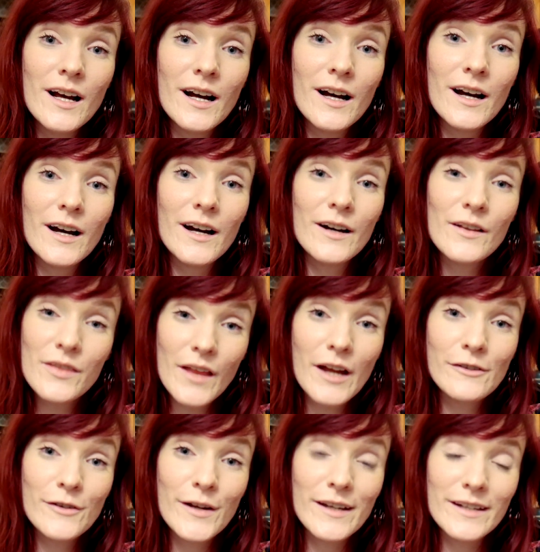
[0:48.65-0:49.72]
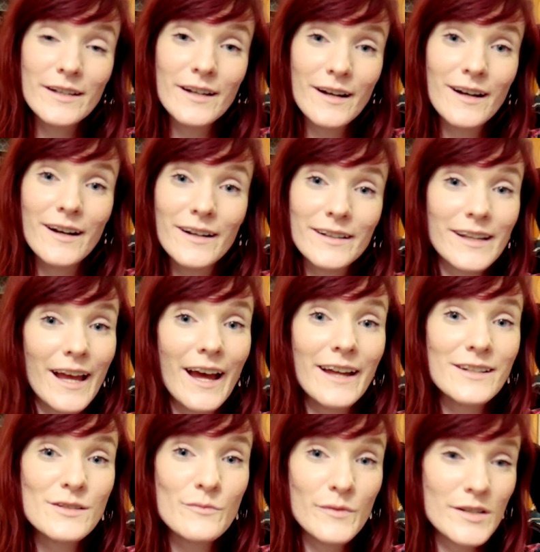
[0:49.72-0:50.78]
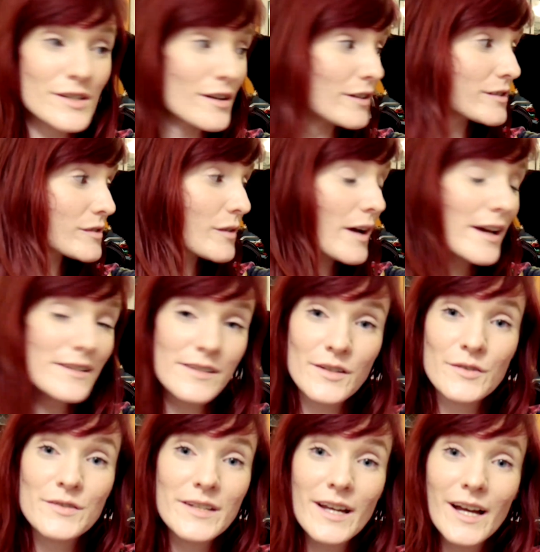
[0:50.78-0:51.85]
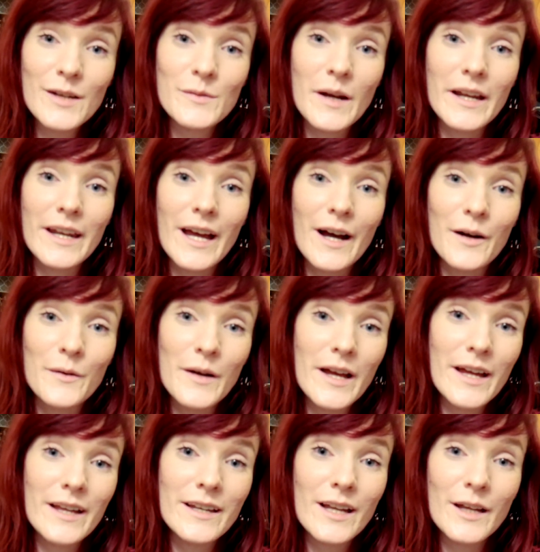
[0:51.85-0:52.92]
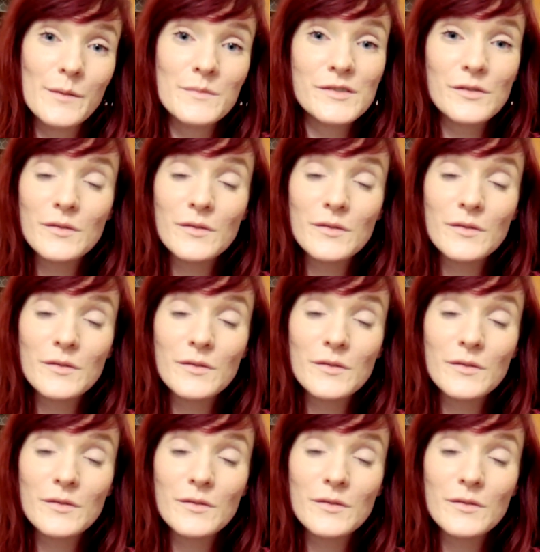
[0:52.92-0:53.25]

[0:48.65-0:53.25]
a thyroid cat, which also has a UTI right now, and I am so